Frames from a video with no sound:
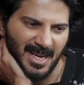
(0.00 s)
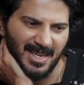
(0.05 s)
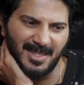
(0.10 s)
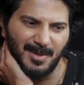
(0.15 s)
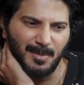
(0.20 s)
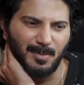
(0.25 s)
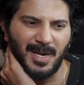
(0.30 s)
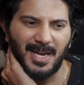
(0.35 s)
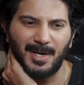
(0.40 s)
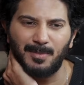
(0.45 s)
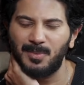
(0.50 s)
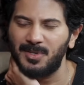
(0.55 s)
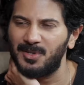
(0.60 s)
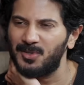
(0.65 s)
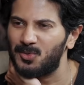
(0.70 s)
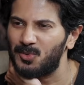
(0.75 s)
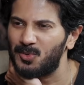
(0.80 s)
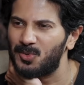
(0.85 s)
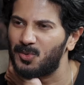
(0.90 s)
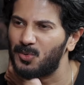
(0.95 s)
I think Brad Pitt is
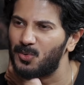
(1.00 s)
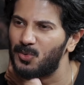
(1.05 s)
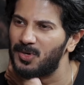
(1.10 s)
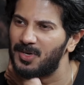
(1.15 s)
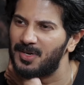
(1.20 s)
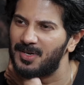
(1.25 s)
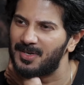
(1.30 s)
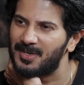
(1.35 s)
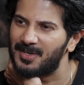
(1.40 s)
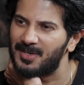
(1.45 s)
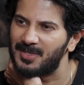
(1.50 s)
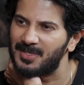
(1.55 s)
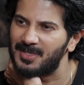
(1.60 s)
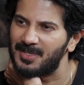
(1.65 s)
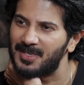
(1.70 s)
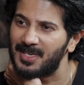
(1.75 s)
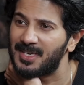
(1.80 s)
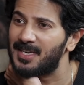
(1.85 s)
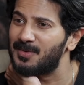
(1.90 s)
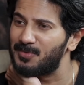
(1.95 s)
so cool because,
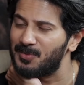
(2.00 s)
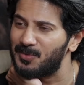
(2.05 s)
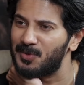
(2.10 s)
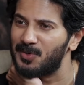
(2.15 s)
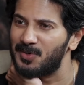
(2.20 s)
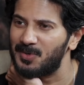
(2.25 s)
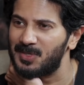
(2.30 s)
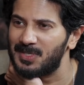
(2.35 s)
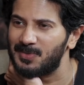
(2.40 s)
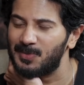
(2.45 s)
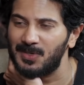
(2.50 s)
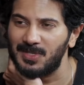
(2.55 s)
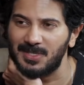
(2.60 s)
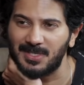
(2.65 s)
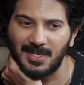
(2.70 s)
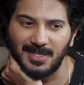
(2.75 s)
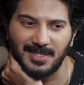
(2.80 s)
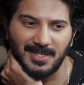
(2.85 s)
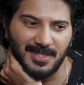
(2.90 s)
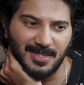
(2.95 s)
again, we were
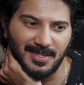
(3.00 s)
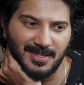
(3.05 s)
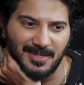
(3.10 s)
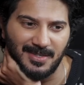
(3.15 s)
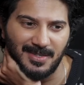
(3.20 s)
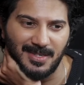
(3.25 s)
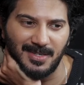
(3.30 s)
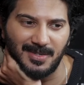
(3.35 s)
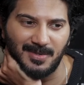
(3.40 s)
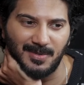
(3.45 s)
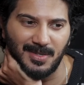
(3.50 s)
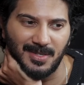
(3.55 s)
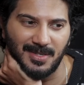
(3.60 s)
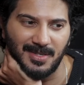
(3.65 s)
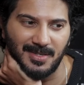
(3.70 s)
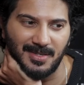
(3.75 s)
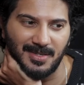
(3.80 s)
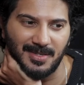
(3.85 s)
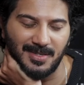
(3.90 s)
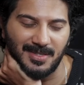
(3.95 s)
discussing
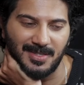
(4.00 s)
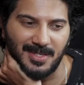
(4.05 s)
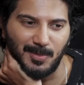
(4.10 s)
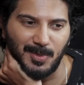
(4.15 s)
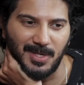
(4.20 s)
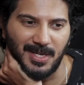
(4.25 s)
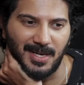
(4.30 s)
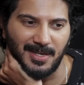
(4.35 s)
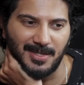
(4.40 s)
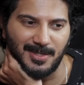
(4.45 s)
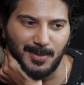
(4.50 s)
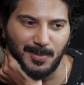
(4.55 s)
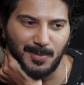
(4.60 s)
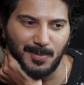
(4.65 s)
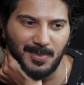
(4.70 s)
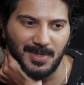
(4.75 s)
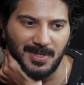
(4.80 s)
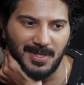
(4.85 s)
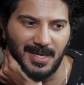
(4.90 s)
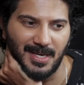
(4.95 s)
extremely handsome
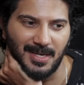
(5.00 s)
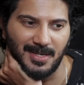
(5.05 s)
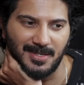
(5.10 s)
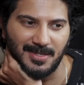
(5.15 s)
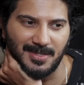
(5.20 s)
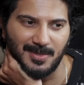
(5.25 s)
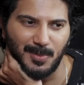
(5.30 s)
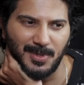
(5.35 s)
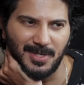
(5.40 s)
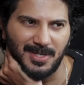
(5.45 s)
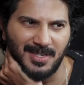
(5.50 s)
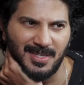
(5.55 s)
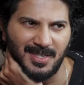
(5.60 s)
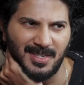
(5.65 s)
actors, but